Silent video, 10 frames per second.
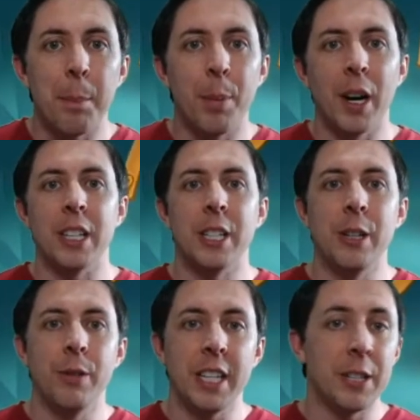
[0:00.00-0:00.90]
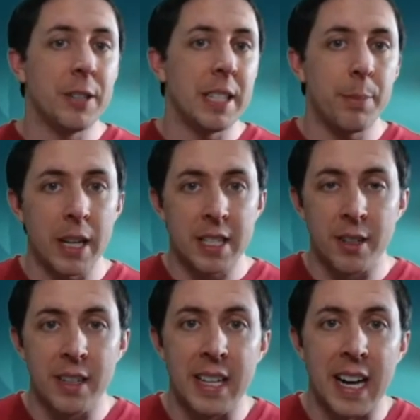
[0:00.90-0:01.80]
But you need your
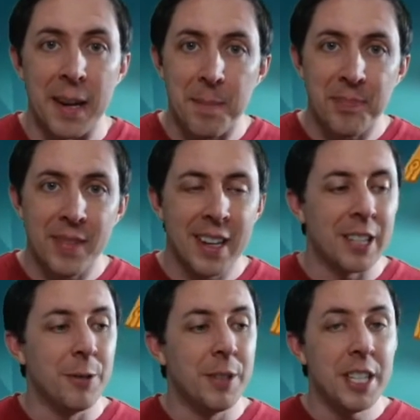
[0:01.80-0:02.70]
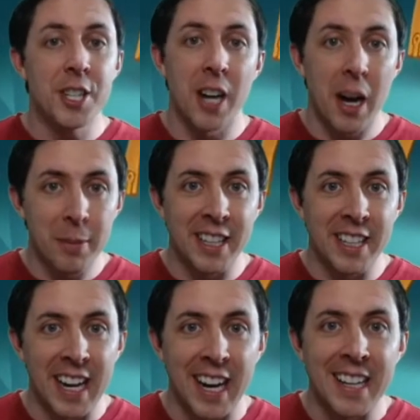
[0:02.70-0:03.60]
DPSer to die, you need Shaman to
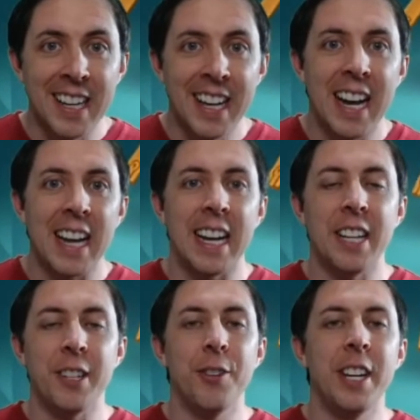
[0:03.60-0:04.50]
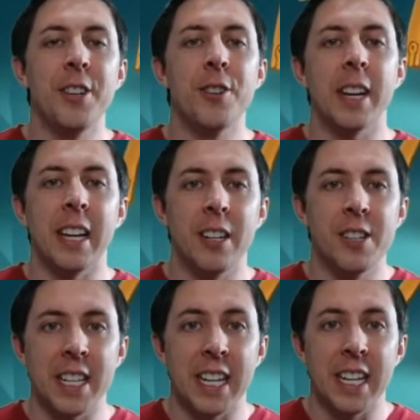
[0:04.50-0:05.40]
die, and you need your
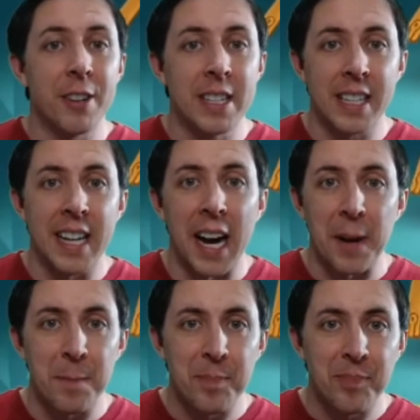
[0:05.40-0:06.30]
energy increase to die.